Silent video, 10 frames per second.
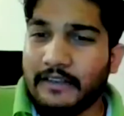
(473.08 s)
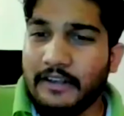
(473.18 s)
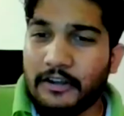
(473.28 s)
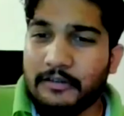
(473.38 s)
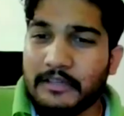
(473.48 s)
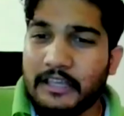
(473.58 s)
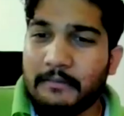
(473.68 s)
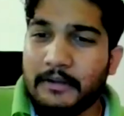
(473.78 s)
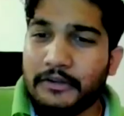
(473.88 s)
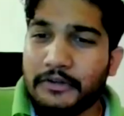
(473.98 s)
they will not be
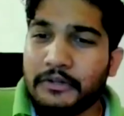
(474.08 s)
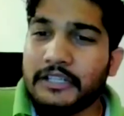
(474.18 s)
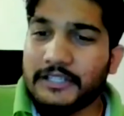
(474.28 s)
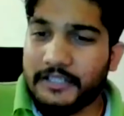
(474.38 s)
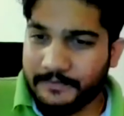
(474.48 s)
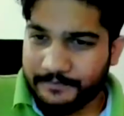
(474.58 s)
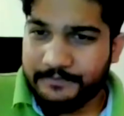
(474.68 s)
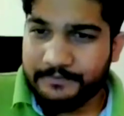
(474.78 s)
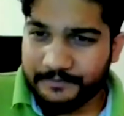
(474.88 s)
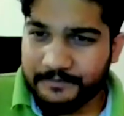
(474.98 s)
able to do this.
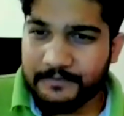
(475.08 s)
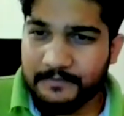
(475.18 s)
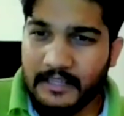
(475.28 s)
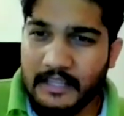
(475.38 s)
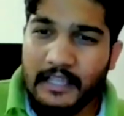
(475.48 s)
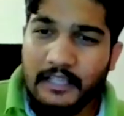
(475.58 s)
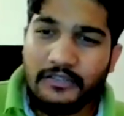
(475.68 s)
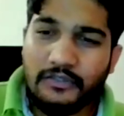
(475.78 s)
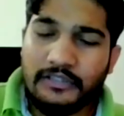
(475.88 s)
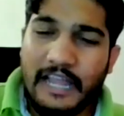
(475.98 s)

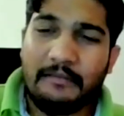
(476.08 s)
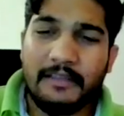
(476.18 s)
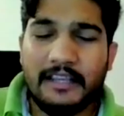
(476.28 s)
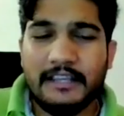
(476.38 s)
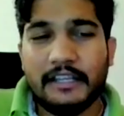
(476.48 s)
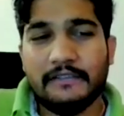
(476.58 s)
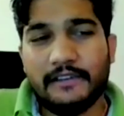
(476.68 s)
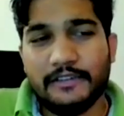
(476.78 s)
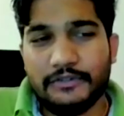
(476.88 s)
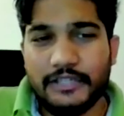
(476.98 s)
So timing an
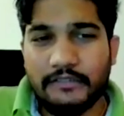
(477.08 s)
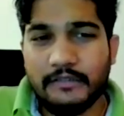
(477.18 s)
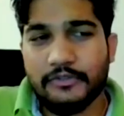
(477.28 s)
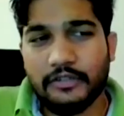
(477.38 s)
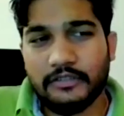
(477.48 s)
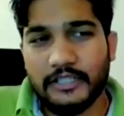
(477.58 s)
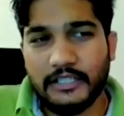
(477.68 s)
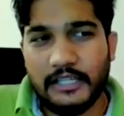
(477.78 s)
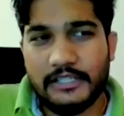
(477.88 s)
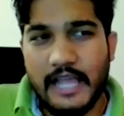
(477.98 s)
event using
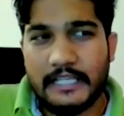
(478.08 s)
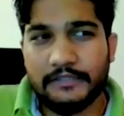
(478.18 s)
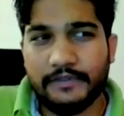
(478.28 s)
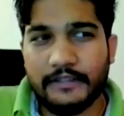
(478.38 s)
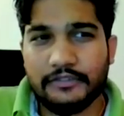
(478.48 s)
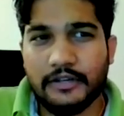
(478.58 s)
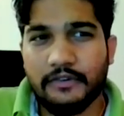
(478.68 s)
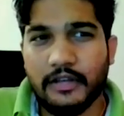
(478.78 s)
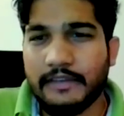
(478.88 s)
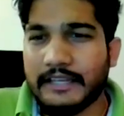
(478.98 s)
Vimshotri Dasha is first
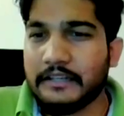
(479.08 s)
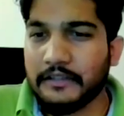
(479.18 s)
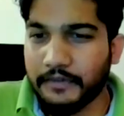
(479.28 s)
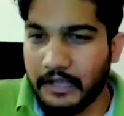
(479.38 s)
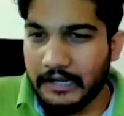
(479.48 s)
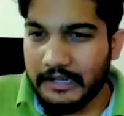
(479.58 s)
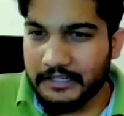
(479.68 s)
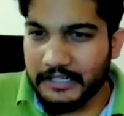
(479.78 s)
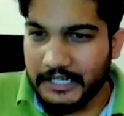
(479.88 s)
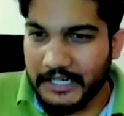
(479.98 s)
of all very difficult,
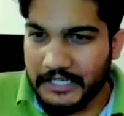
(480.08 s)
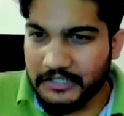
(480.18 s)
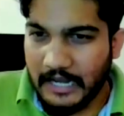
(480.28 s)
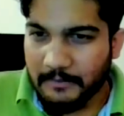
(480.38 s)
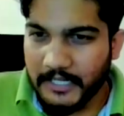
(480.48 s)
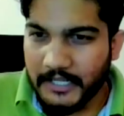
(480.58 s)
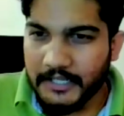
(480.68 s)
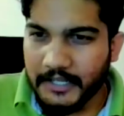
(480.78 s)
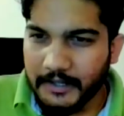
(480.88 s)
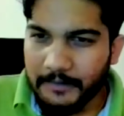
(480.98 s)
tedious time taking.